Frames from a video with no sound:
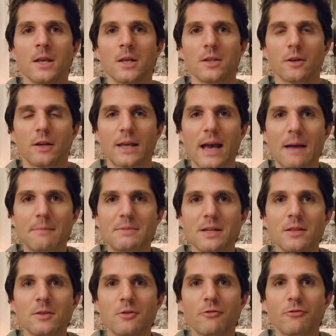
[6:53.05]
The
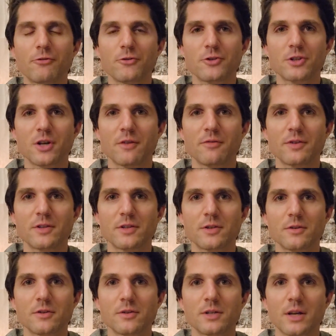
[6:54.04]
captain, the first
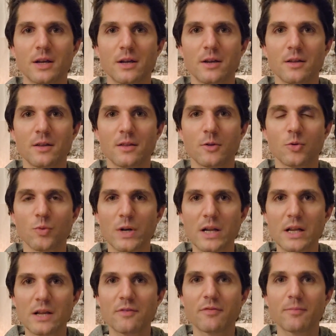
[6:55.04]
officers, and the
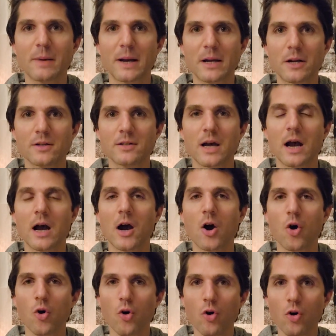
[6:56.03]
relief pilot are
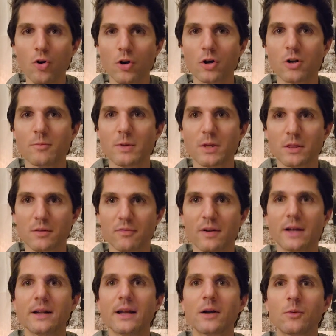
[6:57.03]
all going to be in the
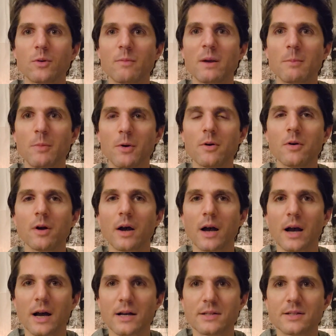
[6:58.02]
flight deck, remember,
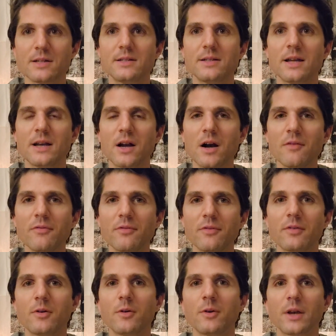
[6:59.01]
as they take off?
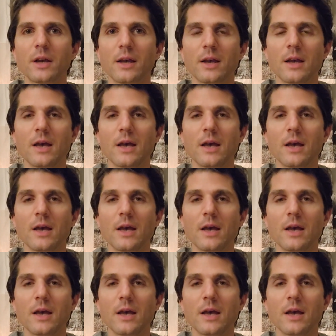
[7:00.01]
Okay.